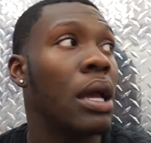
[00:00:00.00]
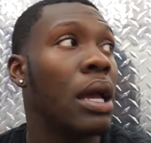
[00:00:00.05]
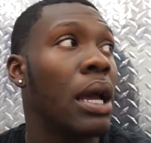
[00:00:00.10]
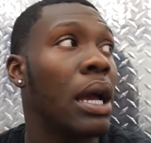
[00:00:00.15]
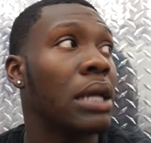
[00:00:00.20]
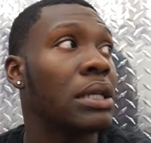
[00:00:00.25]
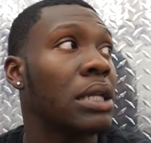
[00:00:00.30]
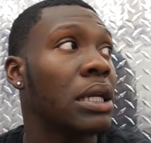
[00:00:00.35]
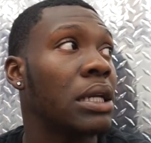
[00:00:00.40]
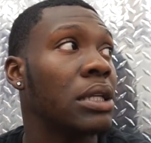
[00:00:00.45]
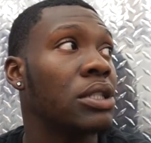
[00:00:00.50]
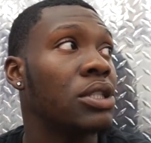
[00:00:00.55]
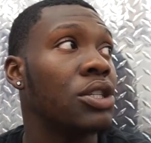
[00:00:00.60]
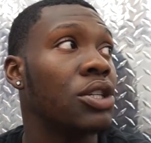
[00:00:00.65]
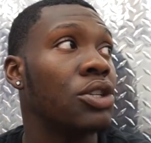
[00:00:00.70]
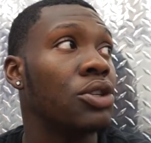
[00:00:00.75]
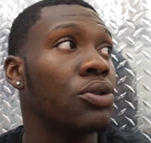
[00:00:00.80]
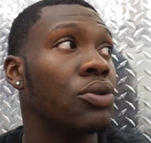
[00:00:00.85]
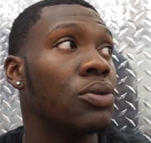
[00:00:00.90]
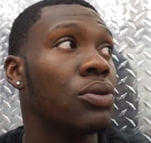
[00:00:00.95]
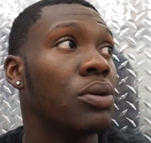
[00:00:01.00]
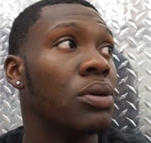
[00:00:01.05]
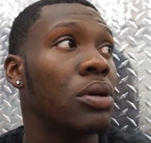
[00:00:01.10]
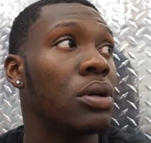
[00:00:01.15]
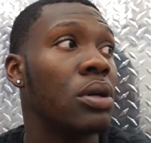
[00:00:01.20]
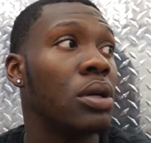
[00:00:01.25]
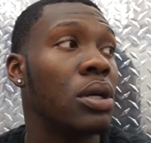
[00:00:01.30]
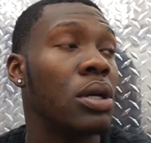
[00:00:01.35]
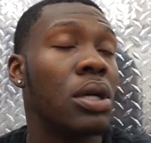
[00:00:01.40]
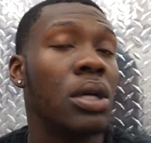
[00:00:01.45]
as I continue
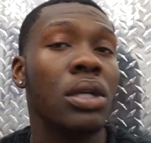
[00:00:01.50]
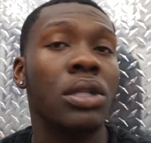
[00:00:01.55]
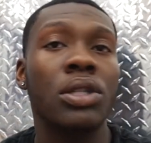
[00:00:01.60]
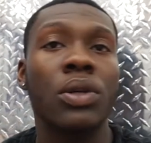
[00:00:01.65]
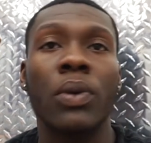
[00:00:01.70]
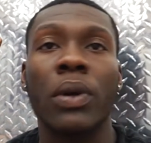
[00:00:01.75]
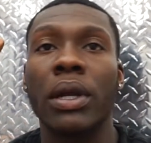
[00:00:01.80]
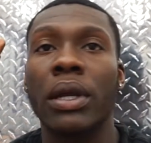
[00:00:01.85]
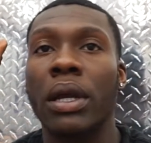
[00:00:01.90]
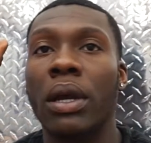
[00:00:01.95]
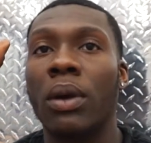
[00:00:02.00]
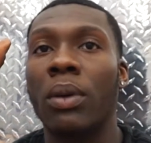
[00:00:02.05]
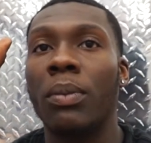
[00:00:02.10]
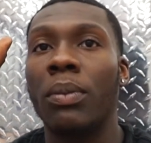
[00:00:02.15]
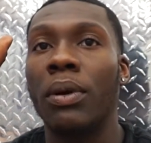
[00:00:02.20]
to work out.